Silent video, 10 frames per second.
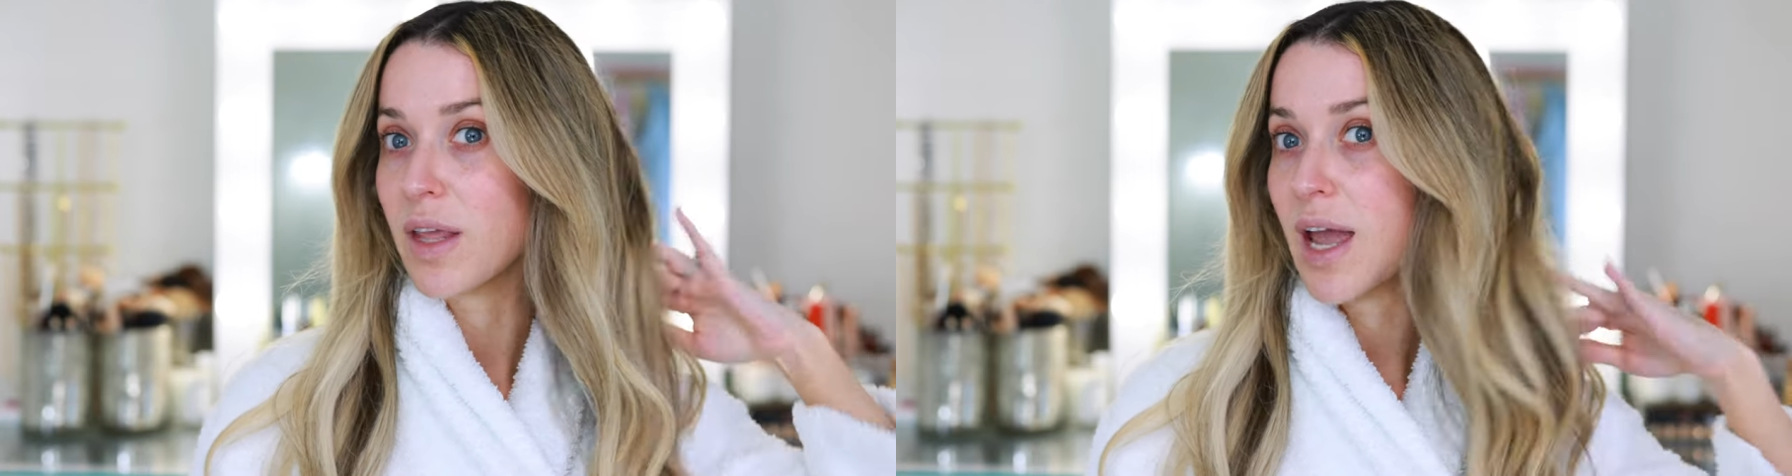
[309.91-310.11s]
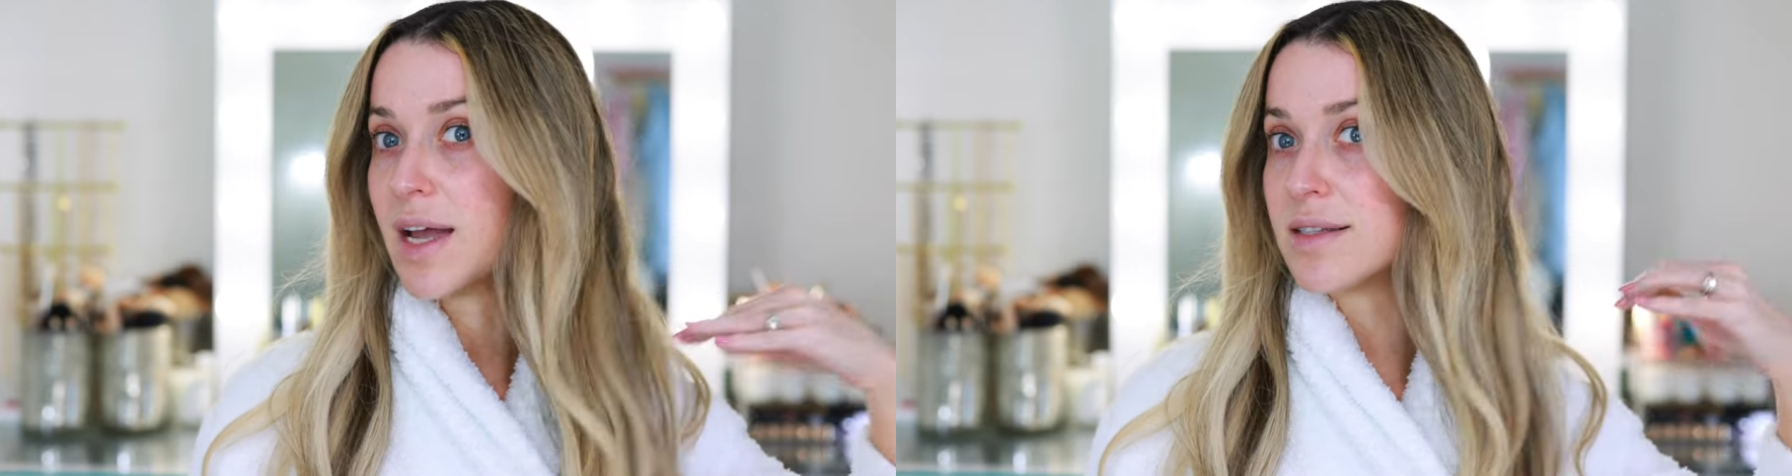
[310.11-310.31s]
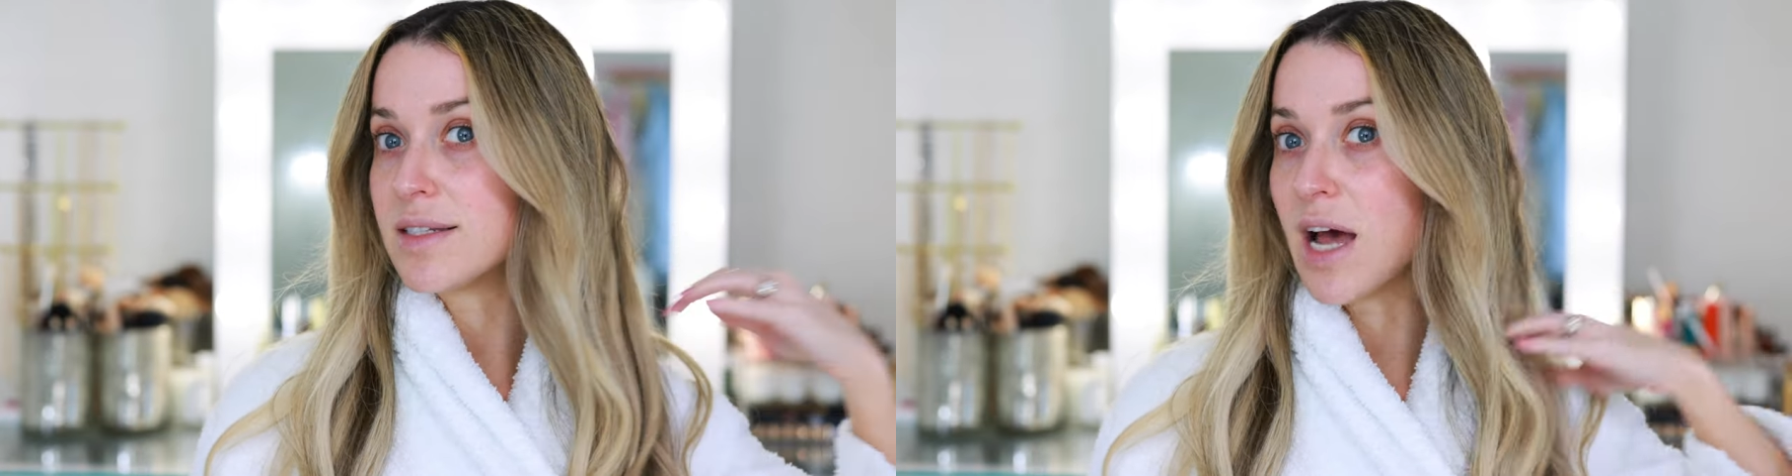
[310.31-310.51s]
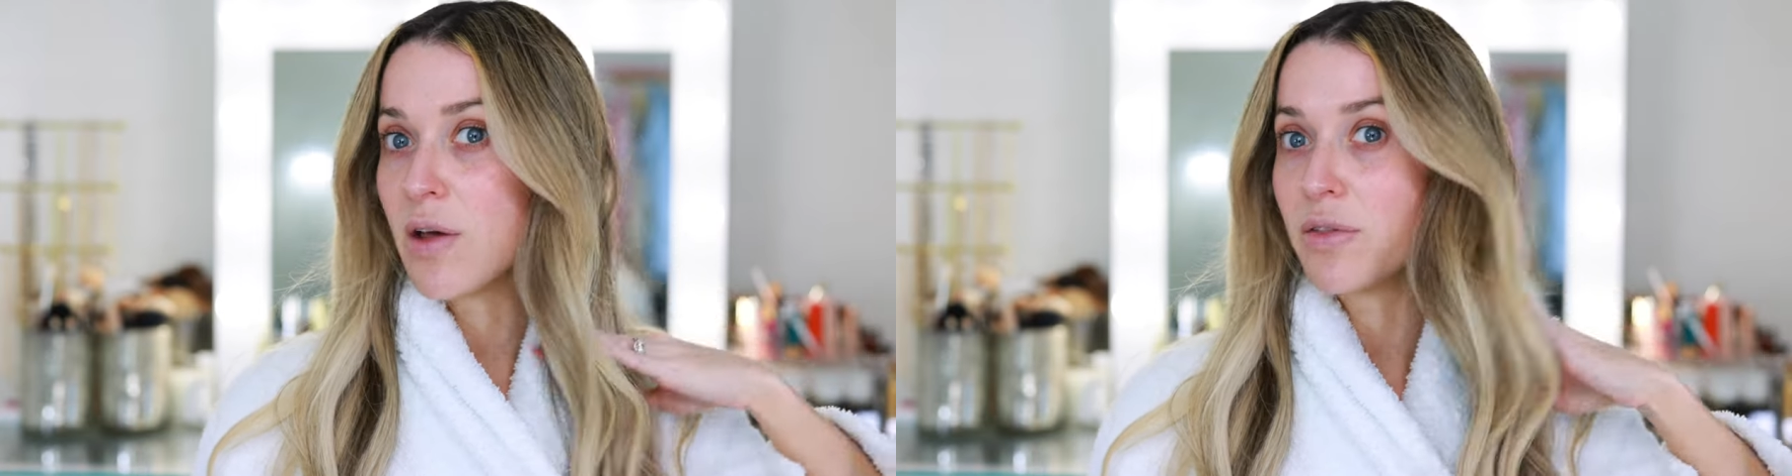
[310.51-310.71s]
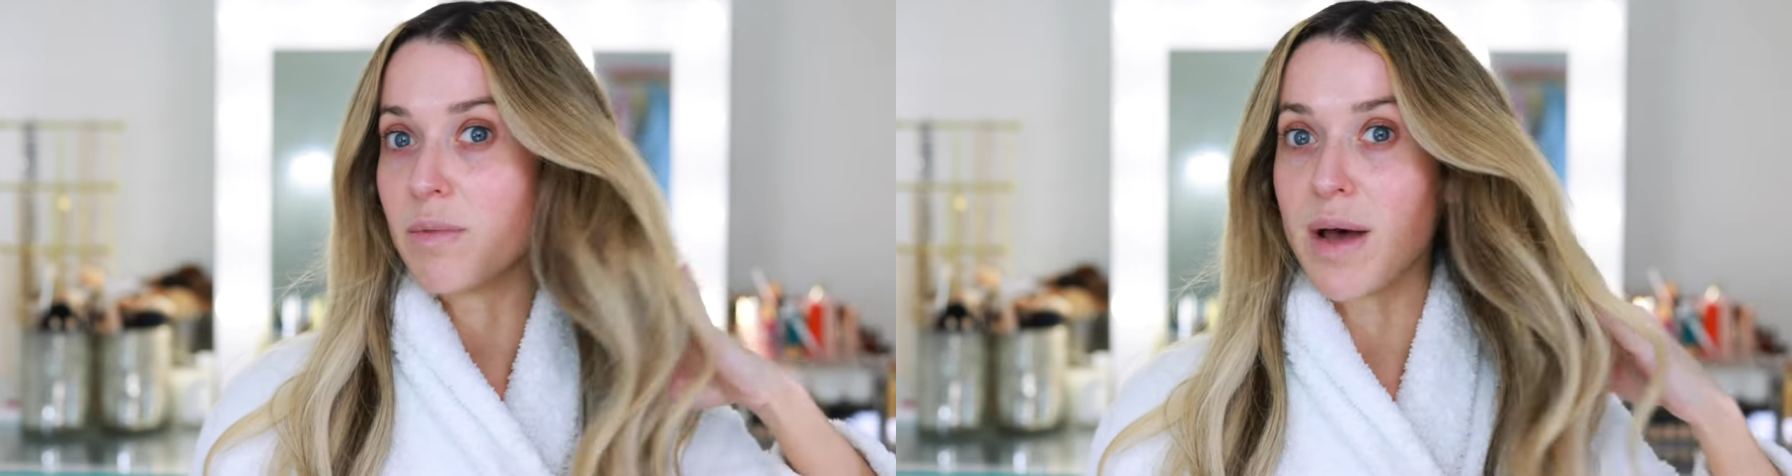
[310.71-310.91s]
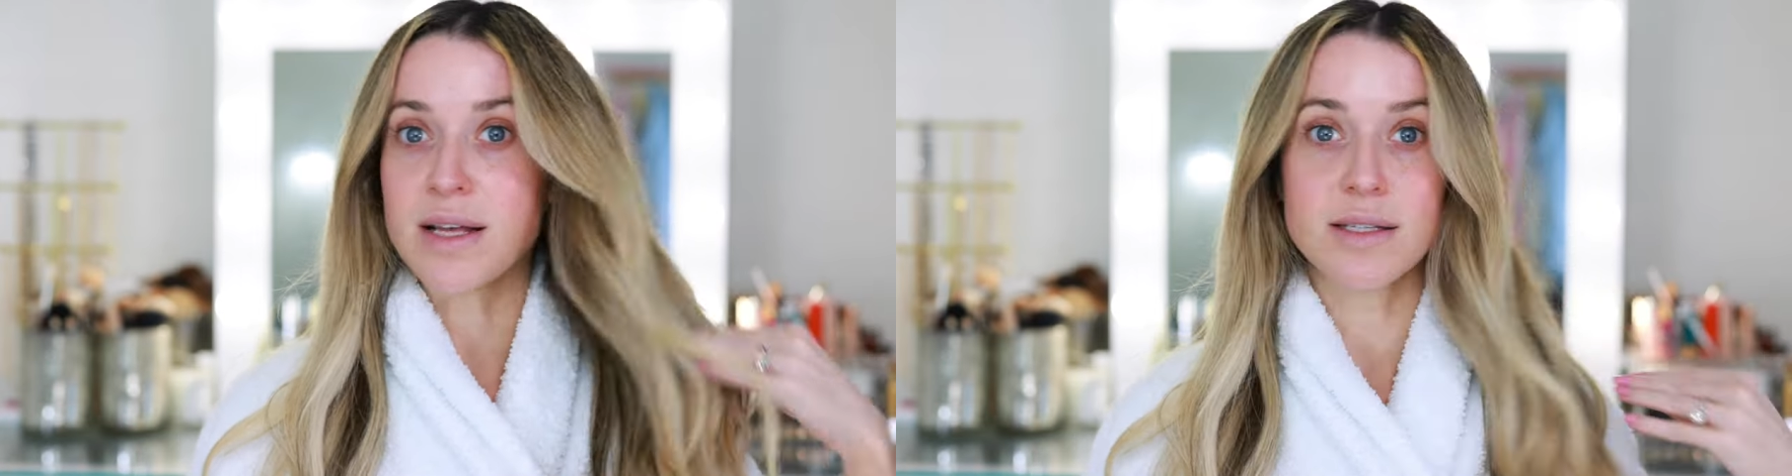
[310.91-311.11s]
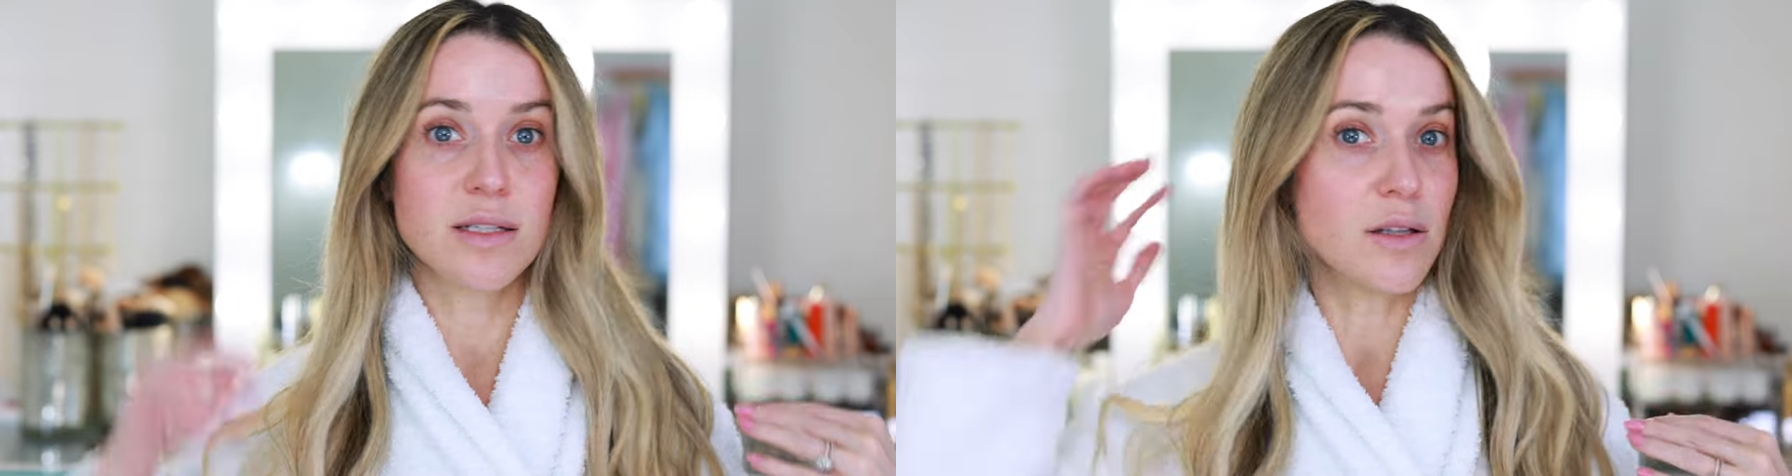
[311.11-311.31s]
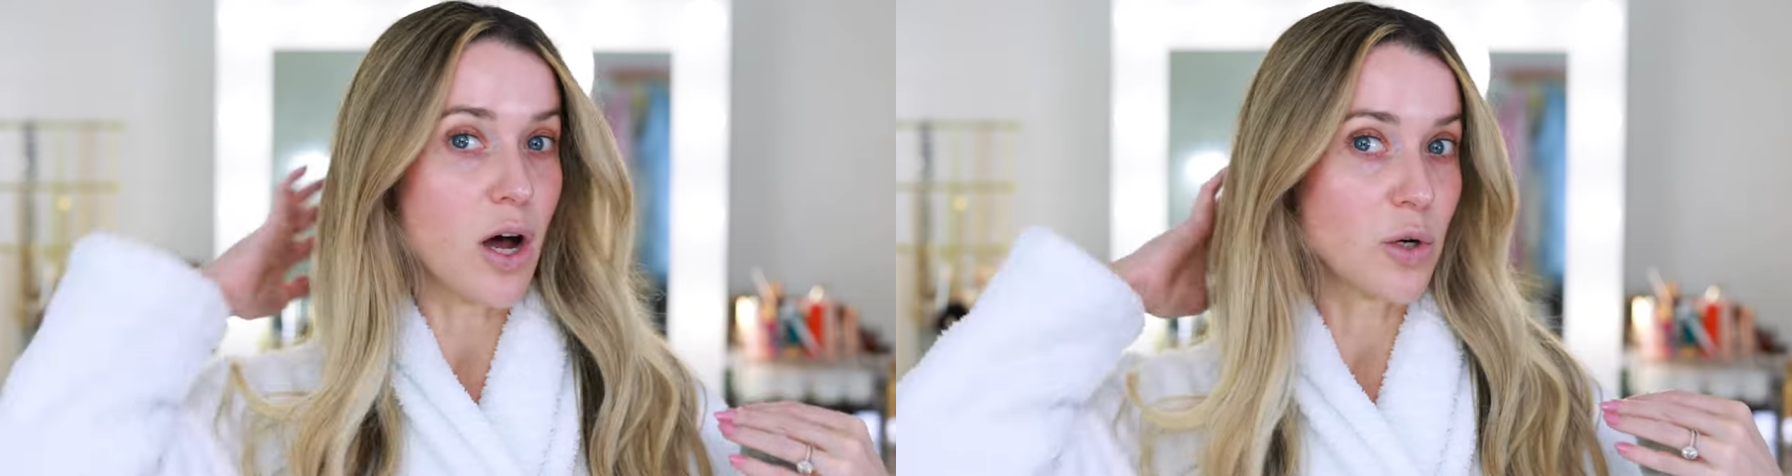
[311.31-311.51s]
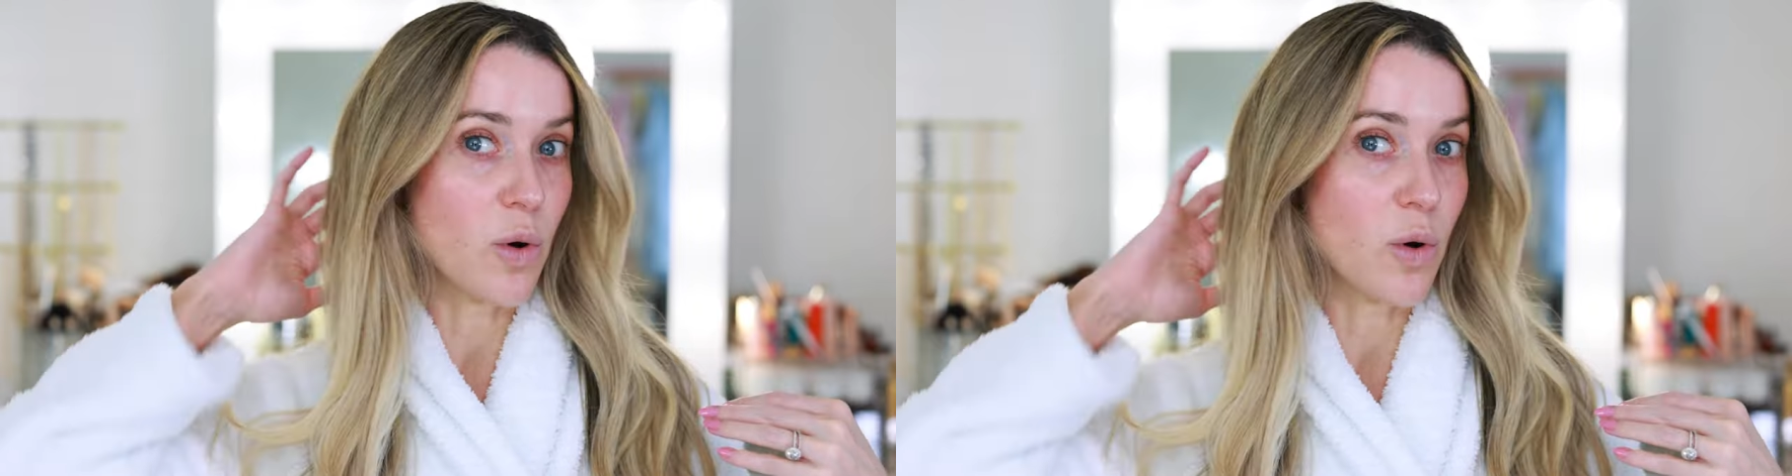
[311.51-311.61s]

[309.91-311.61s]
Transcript: Hands down, the best salon